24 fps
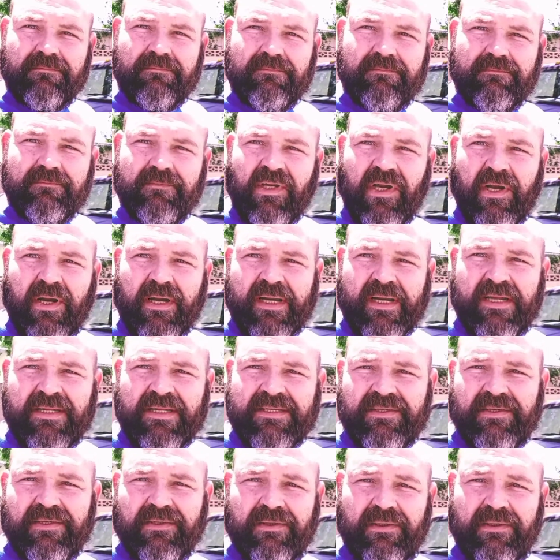All right,
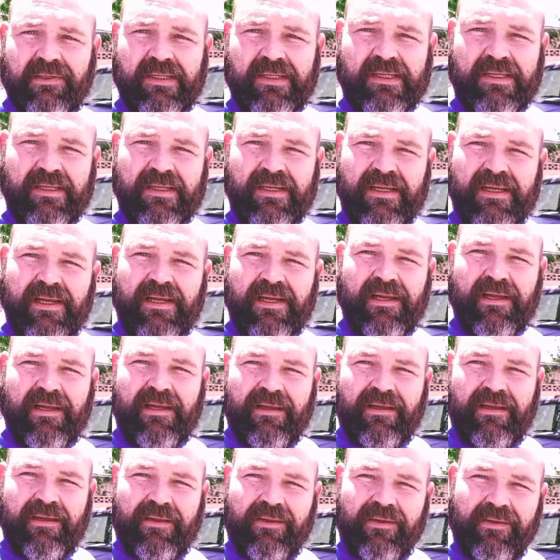guys. So
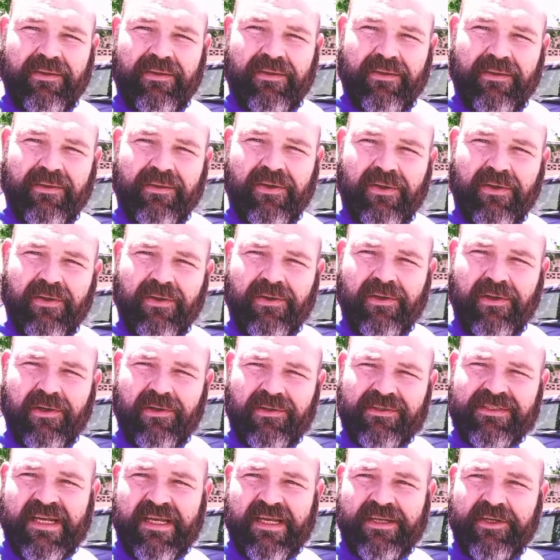your
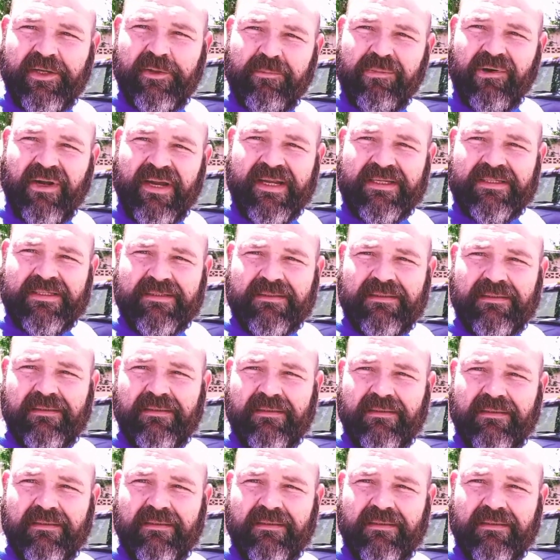girl's got new brakes.